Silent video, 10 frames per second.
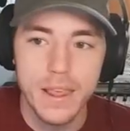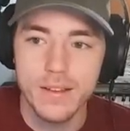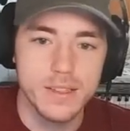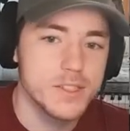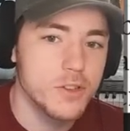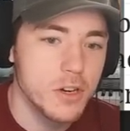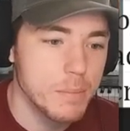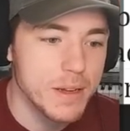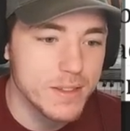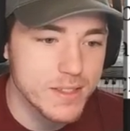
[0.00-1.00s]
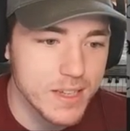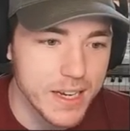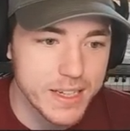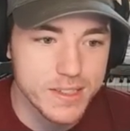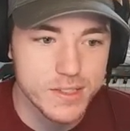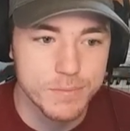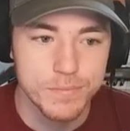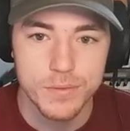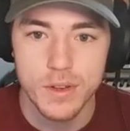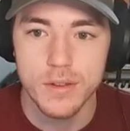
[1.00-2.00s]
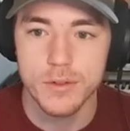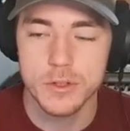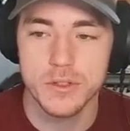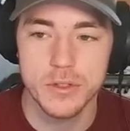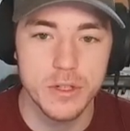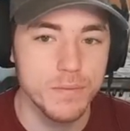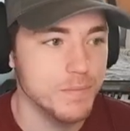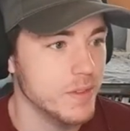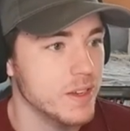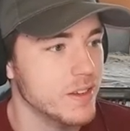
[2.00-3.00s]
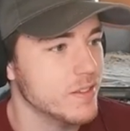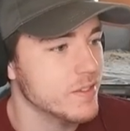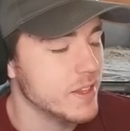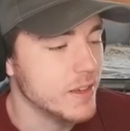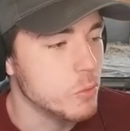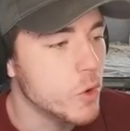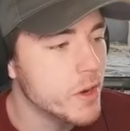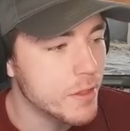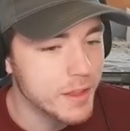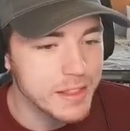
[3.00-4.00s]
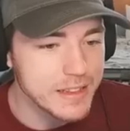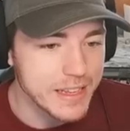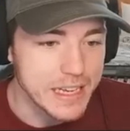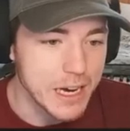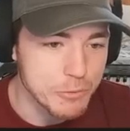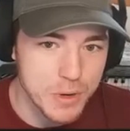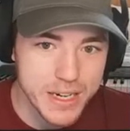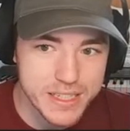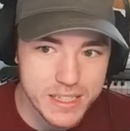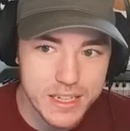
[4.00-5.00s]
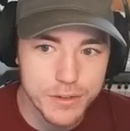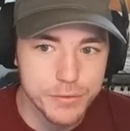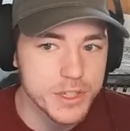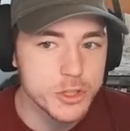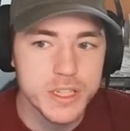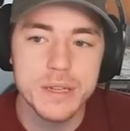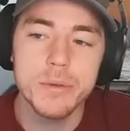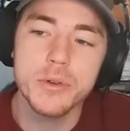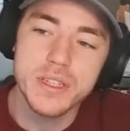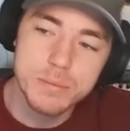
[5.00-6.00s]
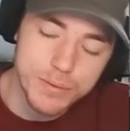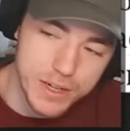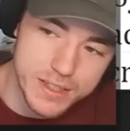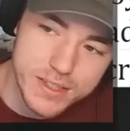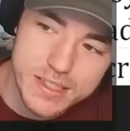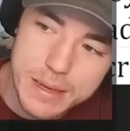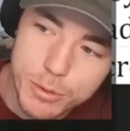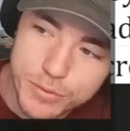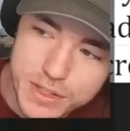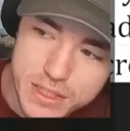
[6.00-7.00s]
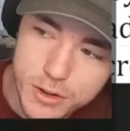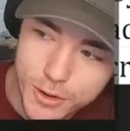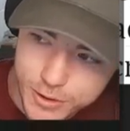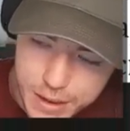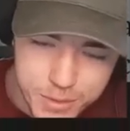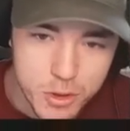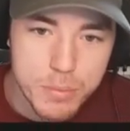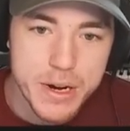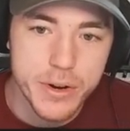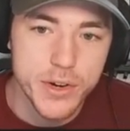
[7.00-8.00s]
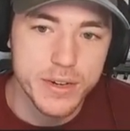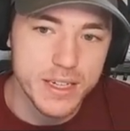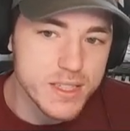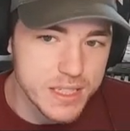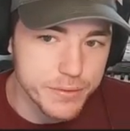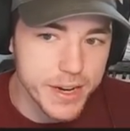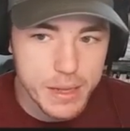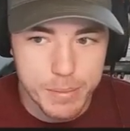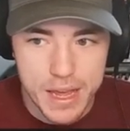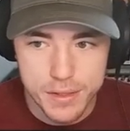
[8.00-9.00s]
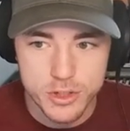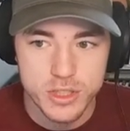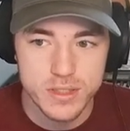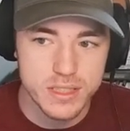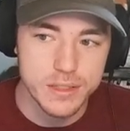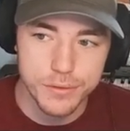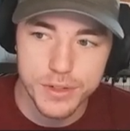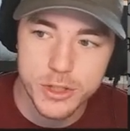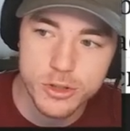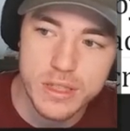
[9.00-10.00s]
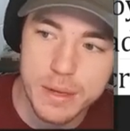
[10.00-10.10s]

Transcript: let's talk about the science. First of all, the one thing that they got right. Fish skin mucus provides a stable physical or chemical barrier against the invading pathogens. In fish, the